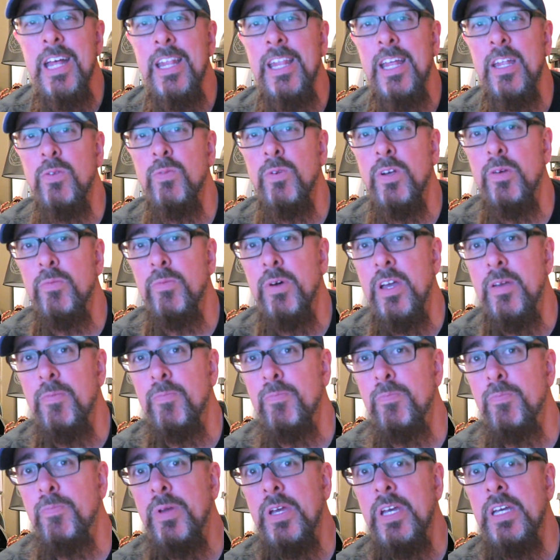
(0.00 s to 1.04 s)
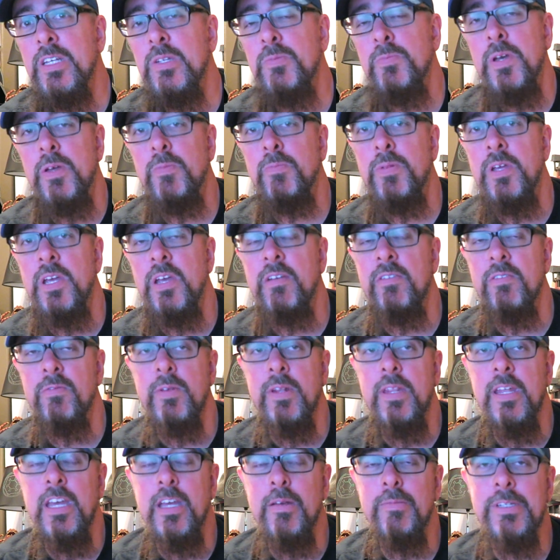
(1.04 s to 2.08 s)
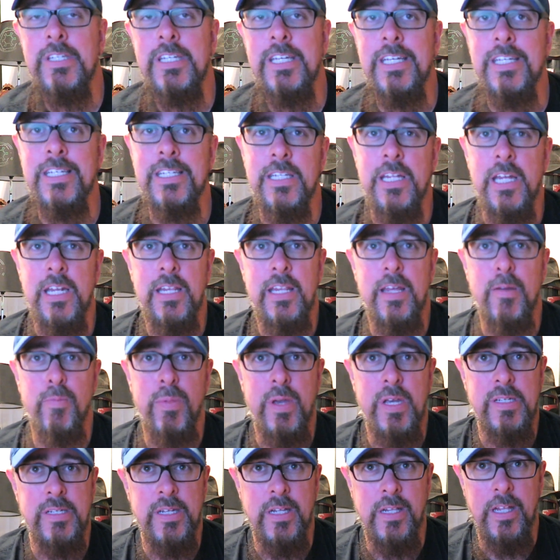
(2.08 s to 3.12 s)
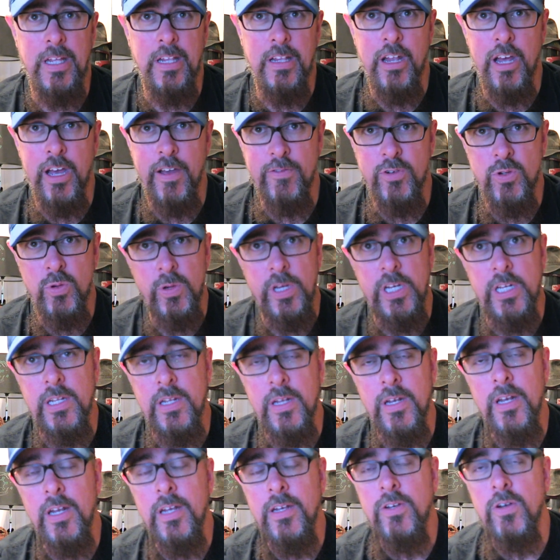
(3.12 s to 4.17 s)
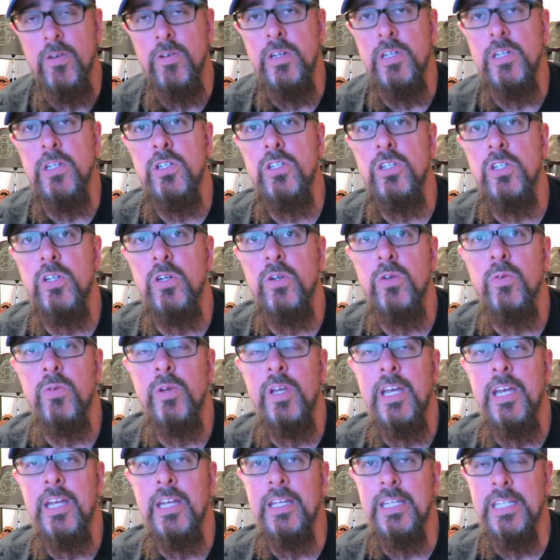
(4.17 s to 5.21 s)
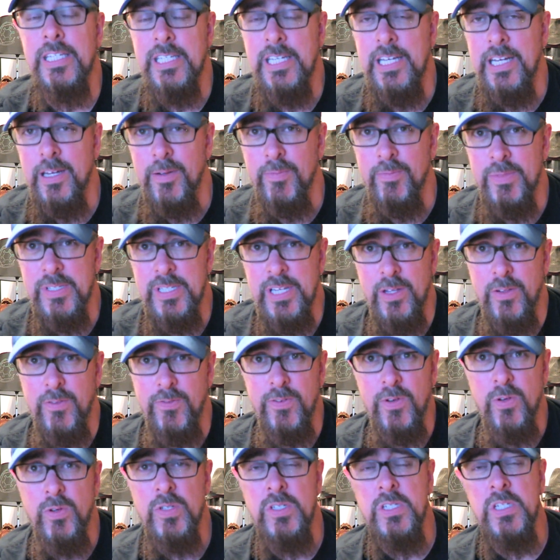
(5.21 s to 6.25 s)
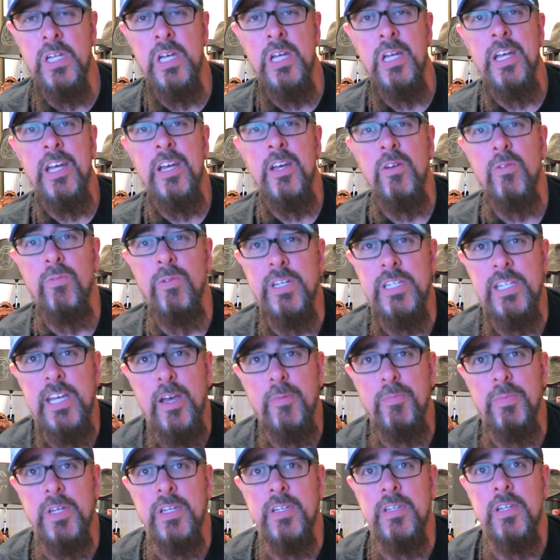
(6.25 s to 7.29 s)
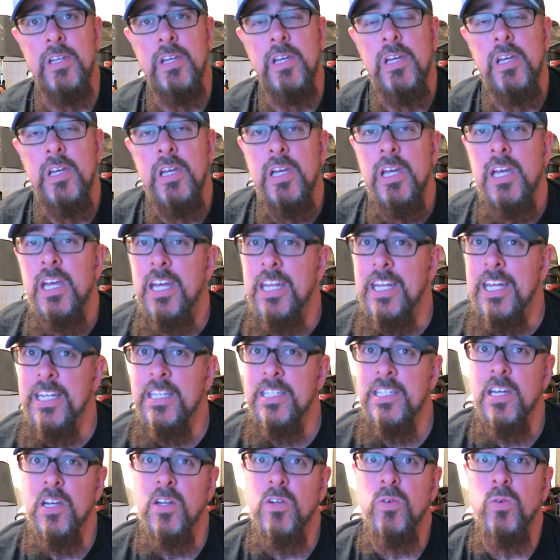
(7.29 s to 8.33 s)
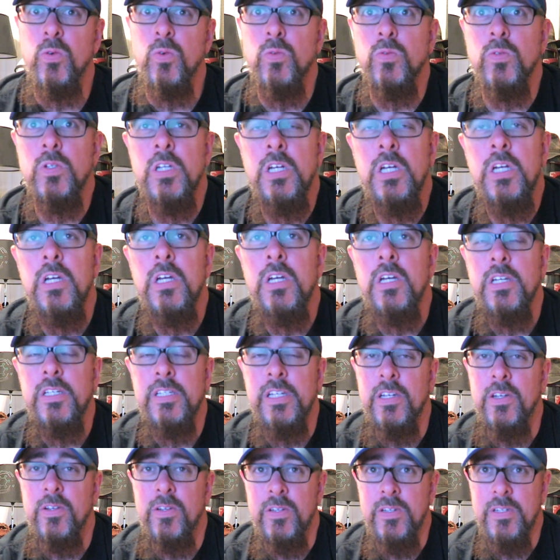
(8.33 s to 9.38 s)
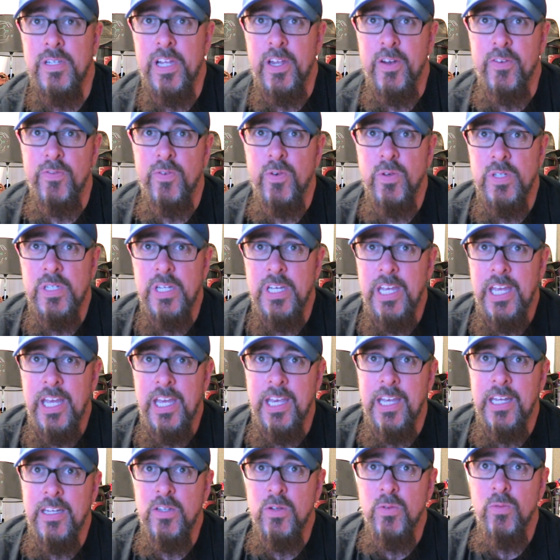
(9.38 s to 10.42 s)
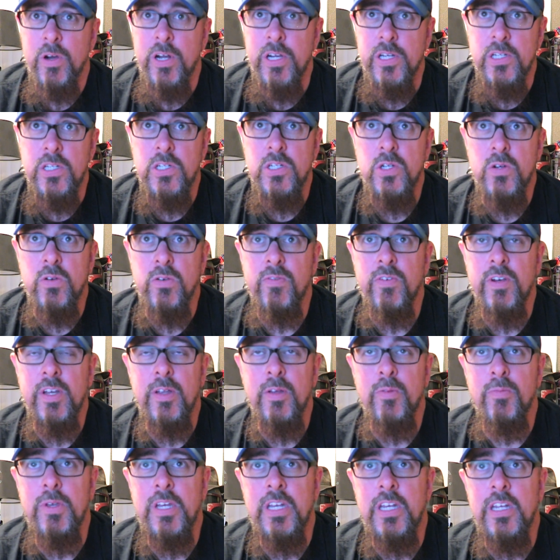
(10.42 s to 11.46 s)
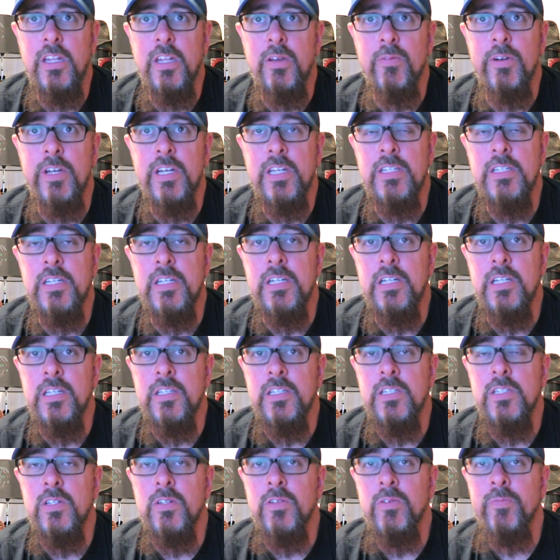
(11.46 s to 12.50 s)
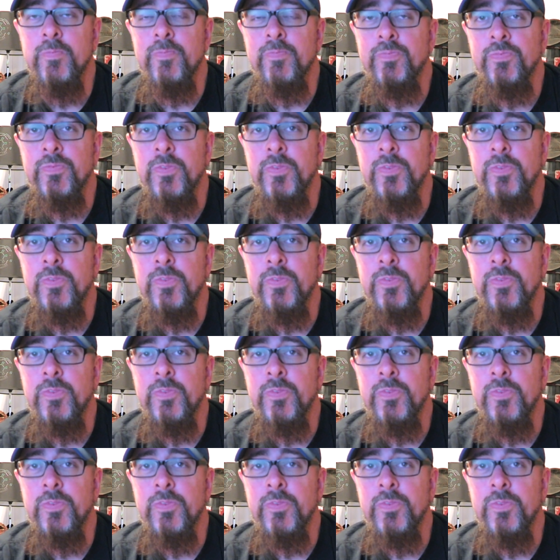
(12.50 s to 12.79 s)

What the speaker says: that's one of my biggest pet peeves with AMC, is that they basically live tweet during the show and tell folks what's happened. And that's not cool, because I know there's a lot of folks that can't get to watch the show immediately when it's on. So